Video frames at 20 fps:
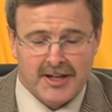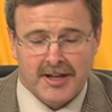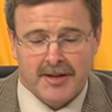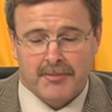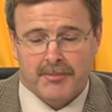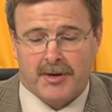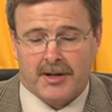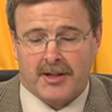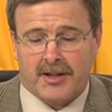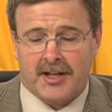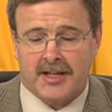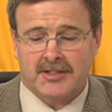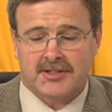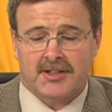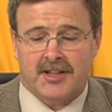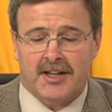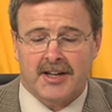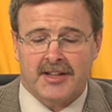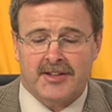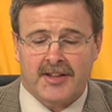But less
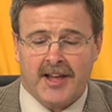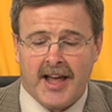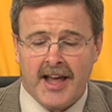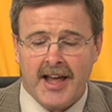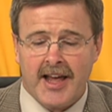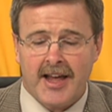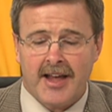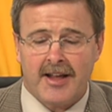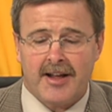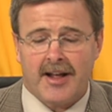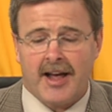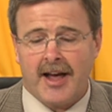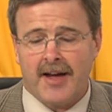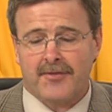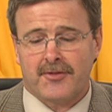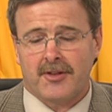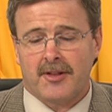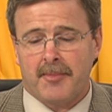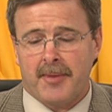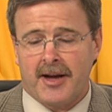than a day after
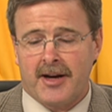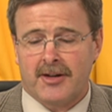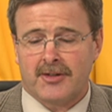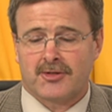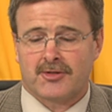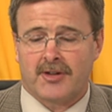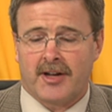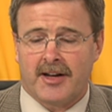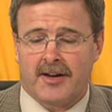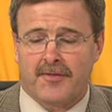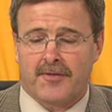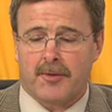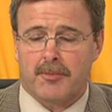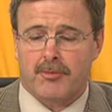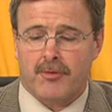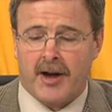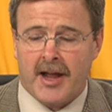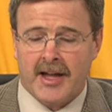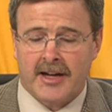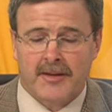the Bears traded for
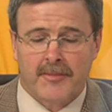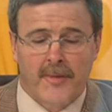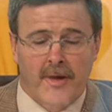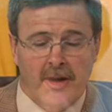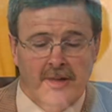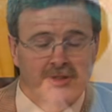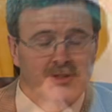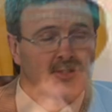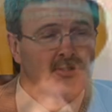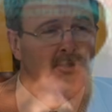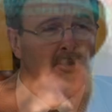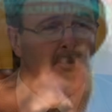Brandon Marshall, the